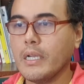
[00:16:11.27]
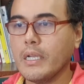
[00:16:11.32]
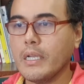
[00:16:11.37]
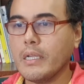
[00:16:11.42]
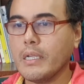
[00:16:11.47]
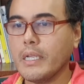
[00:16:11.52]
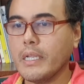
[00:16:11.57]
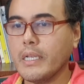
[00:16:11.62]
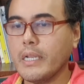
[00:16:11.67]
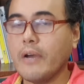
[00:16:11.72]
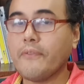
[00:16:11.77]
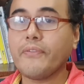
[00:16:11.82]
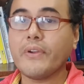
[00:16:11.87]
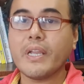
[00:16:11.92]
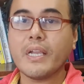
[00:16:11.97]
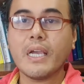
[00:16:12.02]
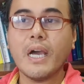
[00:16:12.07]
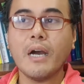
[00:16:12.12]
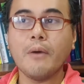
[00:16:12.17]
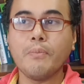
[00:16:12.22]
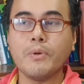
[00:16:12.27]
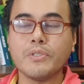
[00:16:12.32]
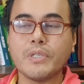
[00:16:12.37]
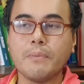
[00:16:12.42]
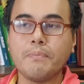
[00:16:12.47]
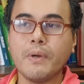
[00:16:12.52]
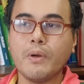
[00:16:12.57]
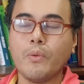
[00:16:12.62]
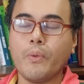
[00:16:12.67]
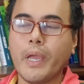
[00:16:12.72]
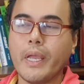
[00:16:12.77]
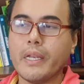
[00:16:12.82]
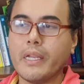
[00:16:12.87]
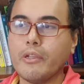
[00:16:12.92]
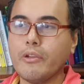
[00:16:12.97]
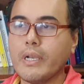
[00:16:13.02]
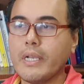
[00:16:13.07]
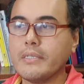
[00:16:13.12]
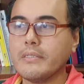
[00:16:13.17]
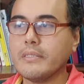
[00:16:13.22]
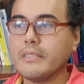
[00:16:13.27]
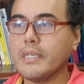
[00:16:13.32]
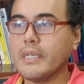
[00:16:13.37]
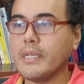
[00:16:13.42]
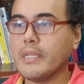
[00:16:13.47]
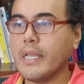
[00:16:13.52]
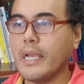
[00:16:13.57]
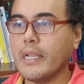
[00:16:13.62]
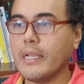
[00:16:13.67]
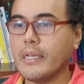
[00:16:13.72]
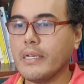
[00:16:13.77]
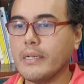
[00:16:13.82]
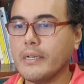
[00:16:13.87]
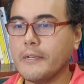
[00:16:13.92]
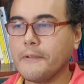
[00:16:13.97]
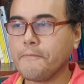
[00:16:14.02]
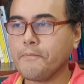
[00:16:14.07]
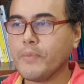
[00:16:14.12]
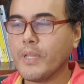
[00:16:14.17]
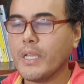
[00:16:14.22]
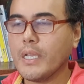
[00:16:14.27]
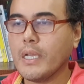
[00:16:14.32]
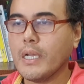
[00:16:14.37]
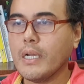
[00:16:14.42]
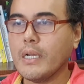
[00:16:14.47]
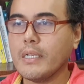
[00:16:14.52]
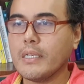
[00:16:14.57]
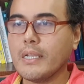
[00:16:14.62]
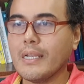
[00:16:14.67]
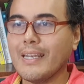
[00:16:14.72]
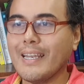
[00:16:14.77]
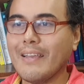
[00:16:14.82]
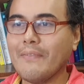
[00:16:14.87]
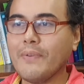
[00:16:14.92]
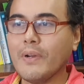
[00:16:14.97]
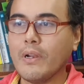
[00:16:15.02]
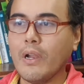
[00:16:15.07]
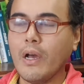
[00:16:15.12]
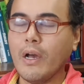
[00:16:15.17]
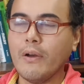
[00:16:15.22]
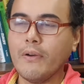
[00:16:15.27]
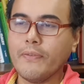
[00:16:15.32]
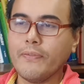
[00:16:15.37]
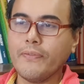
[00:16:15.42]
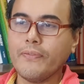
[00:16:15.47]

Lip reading: in Africa, for example, when you can see that the level of